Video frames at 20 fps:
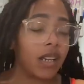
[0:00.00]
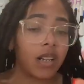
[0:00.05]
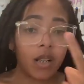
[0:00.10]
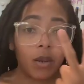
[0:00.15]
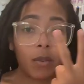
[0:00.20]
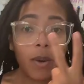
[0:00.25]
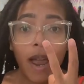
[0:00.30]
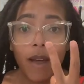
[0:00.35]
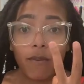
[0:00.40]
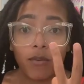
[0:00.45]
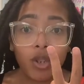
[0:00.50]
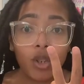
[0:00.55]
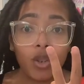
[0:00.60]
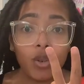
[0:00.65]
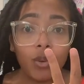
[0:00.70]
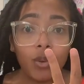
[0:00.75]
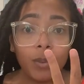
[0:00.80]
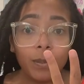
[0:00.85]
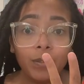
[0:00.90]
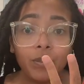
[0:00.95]
technically we have
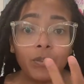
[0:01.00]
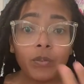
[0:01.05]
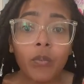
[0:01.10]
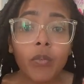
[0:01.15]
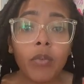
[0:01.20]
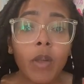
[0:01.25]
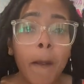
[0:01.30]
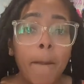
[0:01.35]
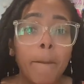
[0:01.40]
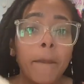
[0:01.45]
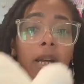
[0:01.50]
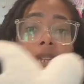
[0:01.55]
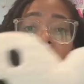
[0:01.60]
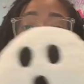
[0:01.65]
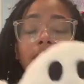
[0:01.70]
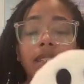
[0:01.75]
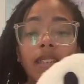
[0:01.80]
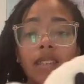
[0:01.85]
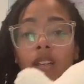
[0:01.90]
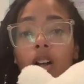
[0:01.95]
two,
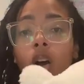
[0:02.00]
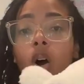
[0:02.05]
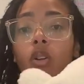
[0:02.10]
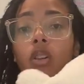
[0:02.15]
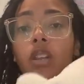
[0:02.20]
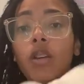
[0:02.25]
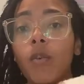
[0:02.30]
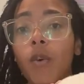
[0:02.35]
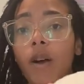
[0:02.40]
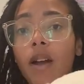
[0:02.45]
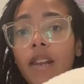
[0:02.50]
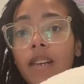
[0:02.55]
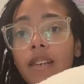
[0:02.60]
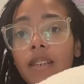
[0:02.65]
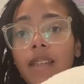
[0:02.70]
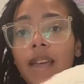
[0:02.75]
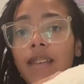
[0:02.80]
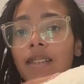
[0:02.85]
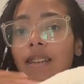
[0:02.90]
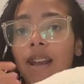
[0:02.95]
but this is the only one
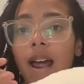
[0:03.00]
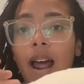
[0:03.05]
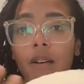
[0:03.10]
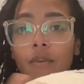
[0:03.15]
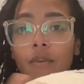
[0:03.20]
that's